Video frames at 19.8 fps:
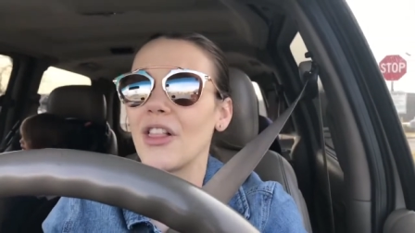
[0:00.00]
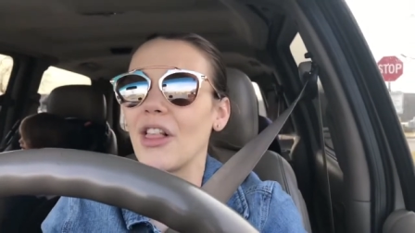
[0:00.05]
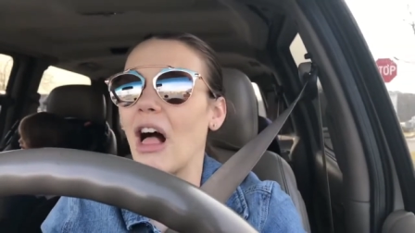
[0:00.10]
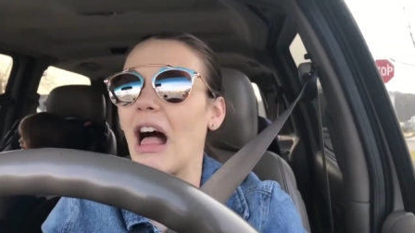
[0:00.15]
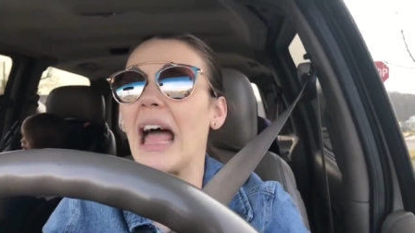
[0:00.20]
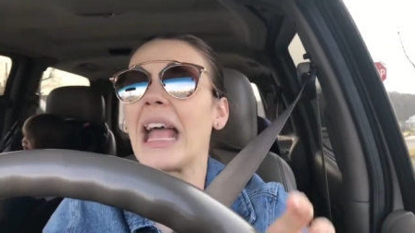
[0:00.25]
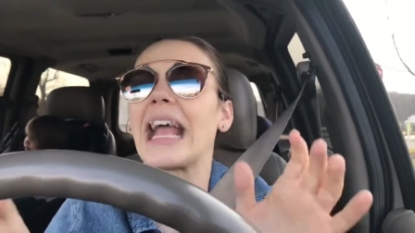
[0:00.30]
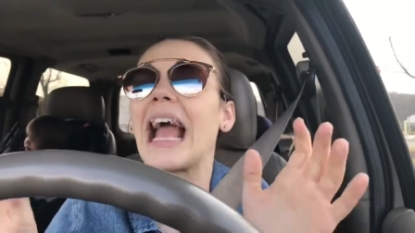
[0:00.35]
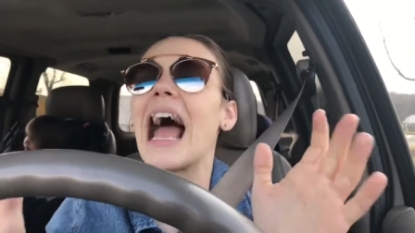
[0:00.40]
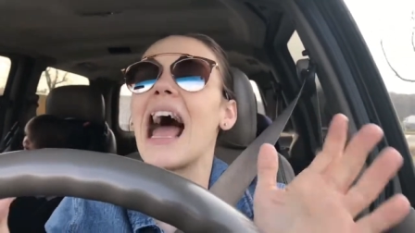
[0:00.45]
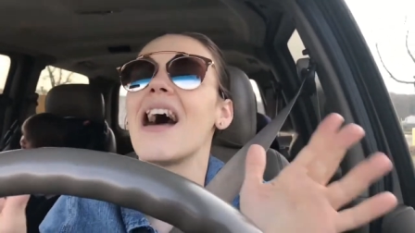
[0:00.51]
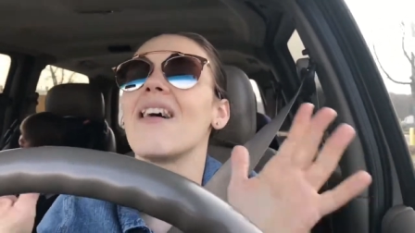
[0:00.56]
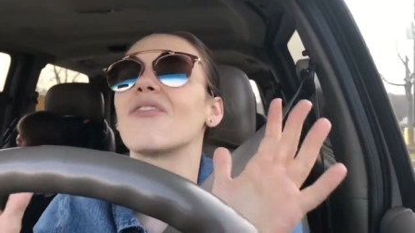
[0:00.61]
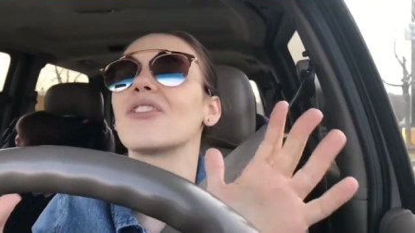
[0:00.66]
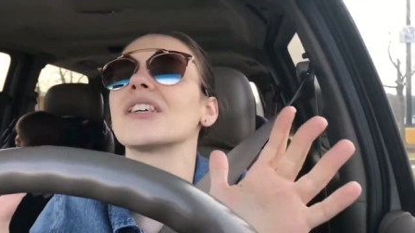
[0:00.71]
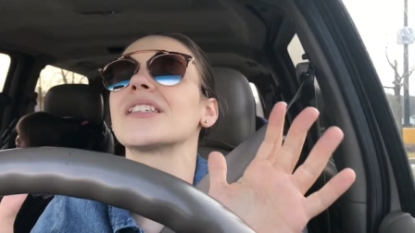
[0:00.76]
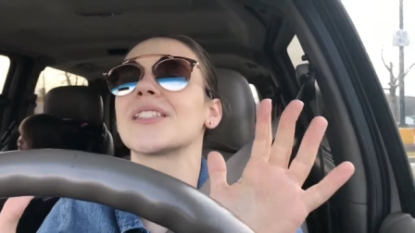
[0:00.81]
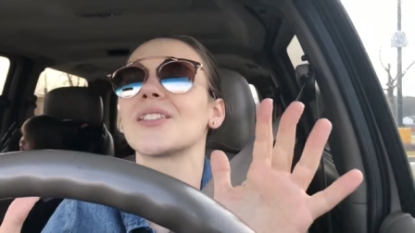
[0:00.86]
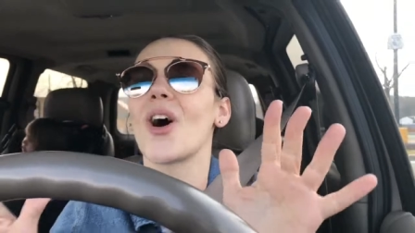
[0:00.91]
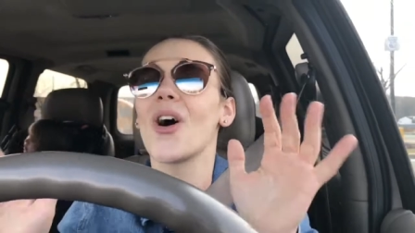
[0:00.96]
like
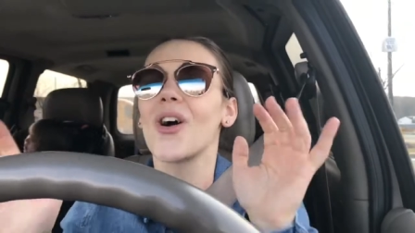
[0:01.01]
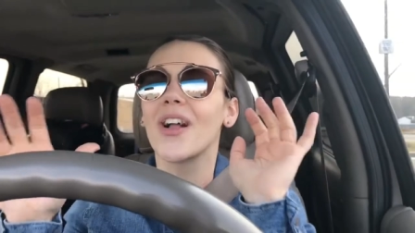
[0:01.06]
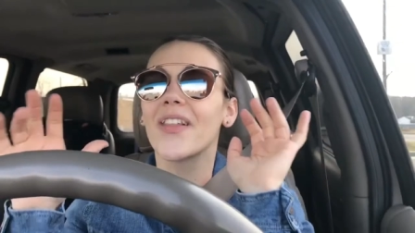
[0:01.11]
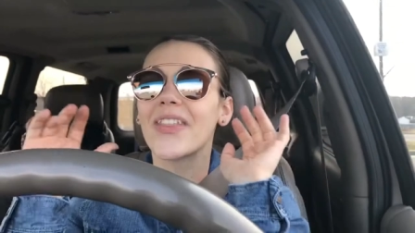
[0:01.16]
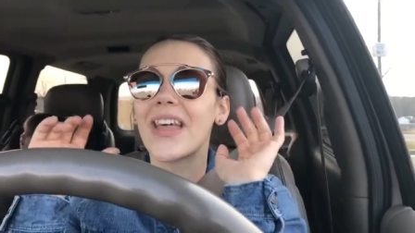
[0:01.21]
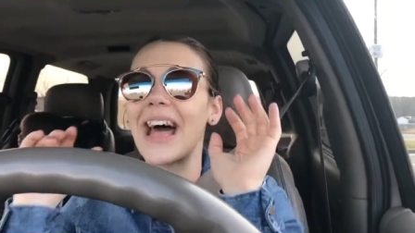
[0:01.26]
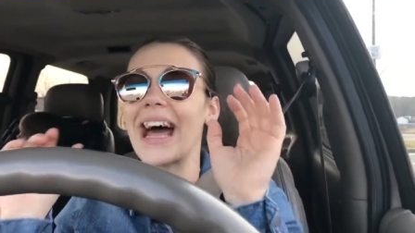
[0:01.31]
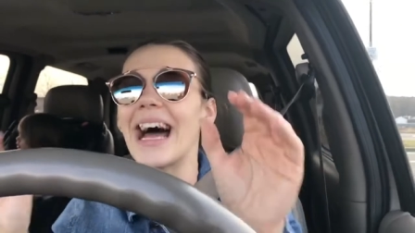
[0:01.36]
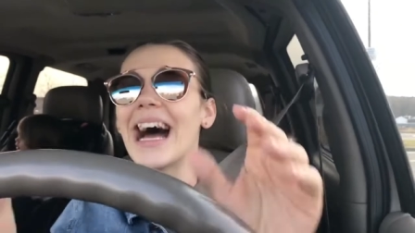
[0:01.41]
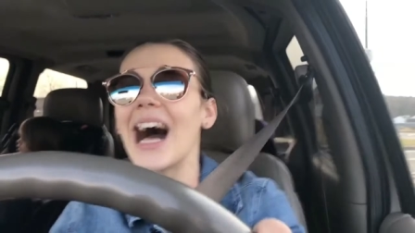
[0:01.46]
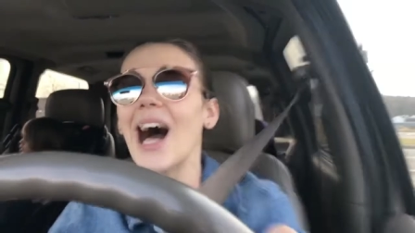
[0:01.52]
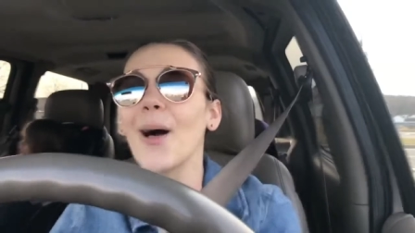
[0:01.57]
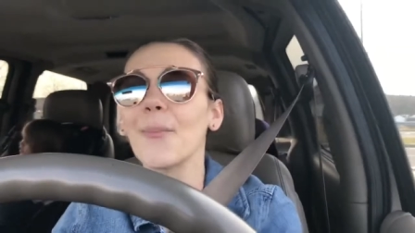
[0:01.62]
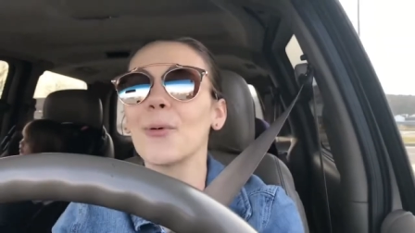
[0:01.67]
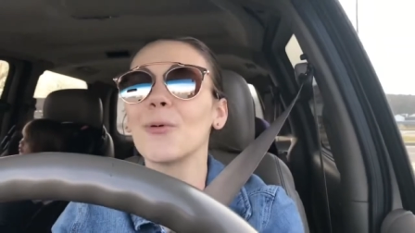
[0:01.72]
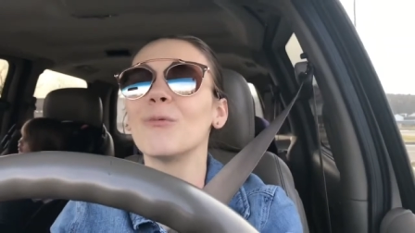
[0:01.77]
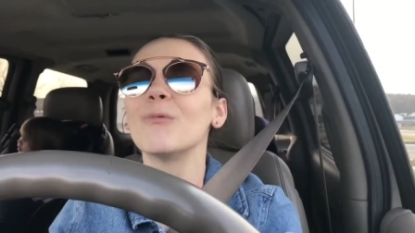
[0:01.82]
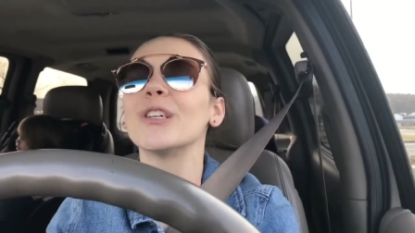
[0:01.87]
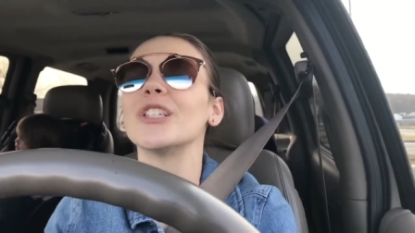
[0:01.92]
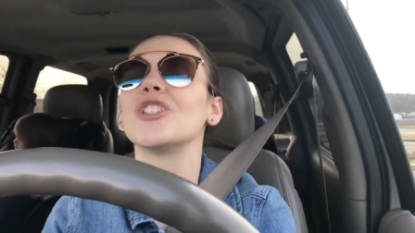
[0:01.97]
every song in that
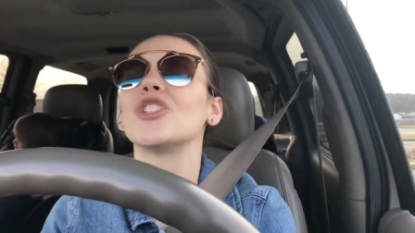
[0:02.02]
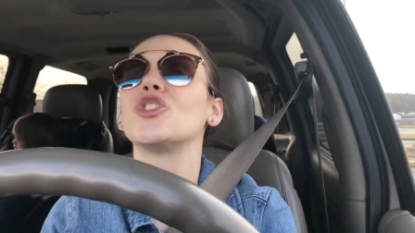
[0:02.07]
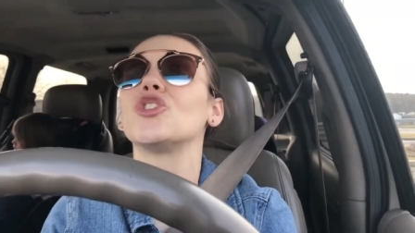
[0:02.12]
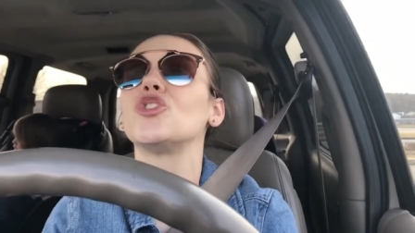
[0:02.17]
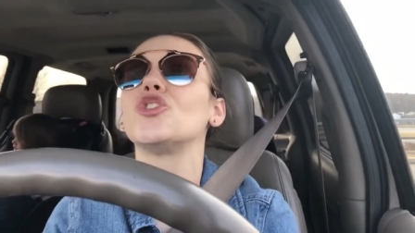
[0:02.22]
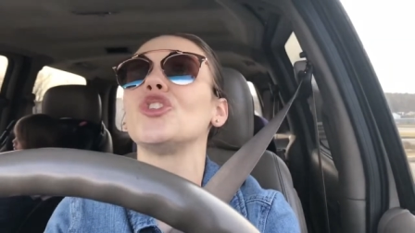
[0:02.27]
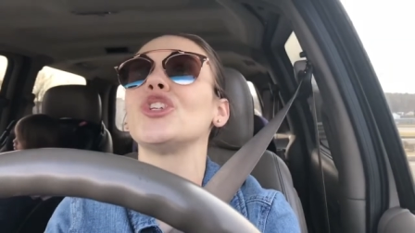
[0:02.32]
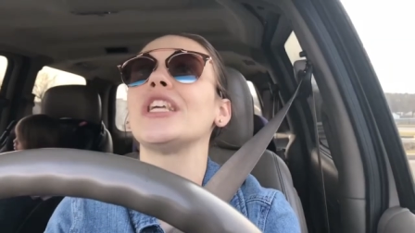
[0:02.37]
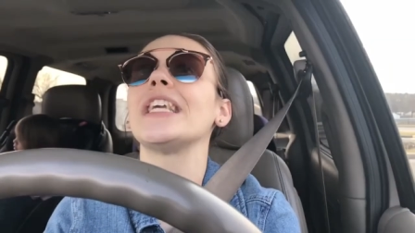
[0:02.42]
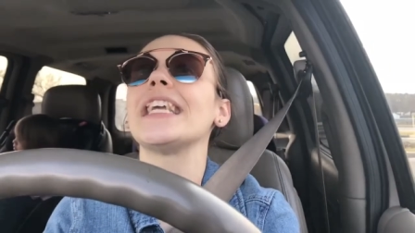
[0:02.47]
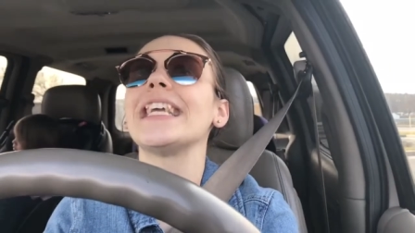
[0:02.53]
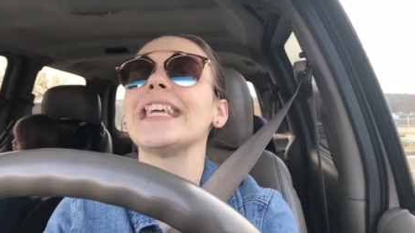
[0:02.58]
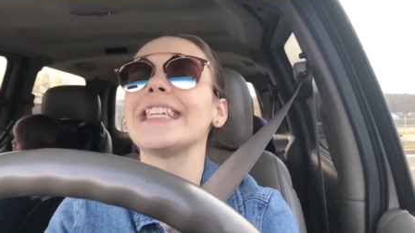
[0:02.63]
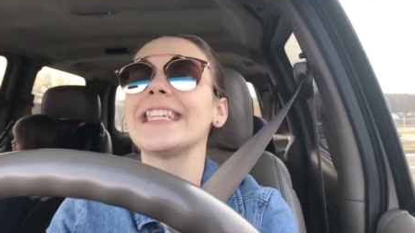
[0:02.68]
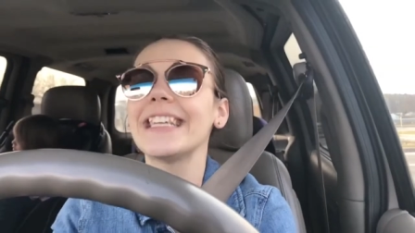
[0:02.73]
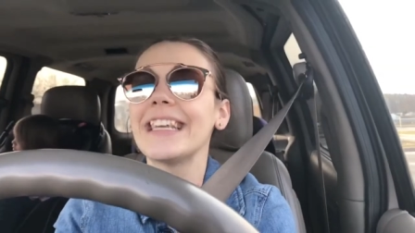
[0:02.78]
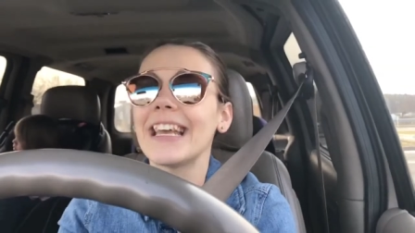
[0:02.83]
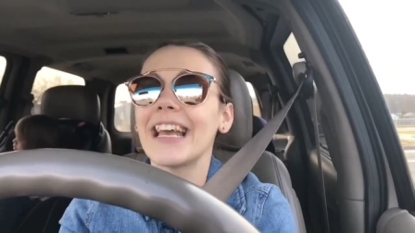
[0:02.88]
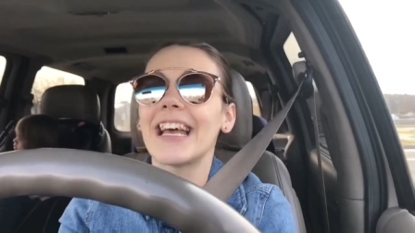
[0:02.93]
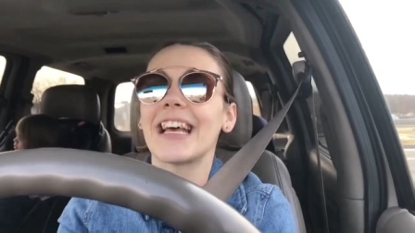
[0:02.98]
album was
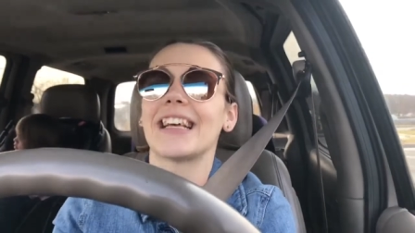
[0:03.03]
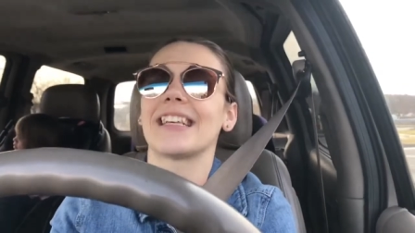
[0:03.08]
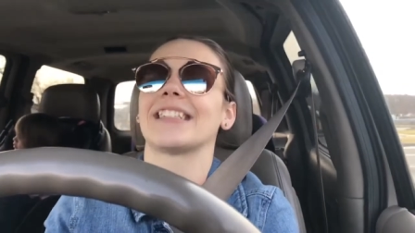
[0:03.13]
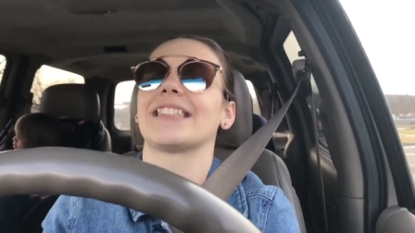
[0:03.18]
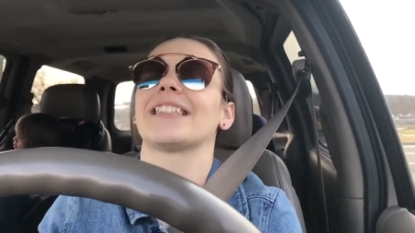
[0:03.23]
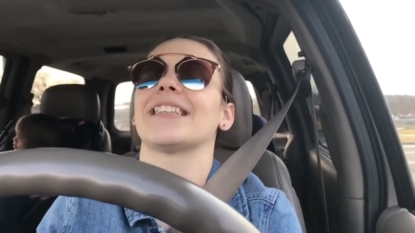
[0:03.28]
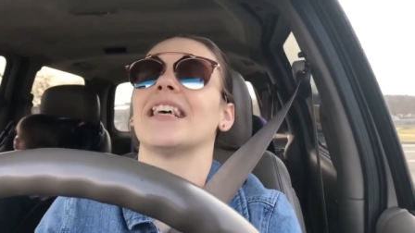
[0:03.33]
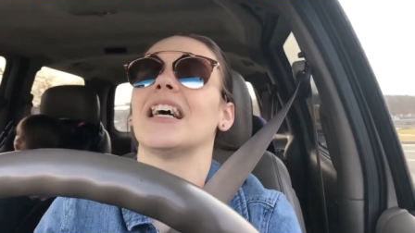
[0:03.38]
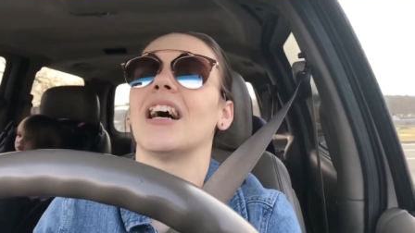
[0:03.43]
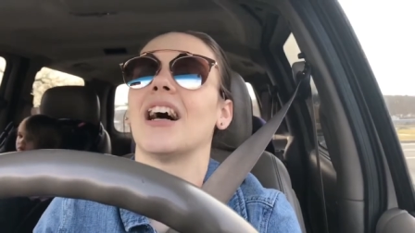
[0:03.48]
genius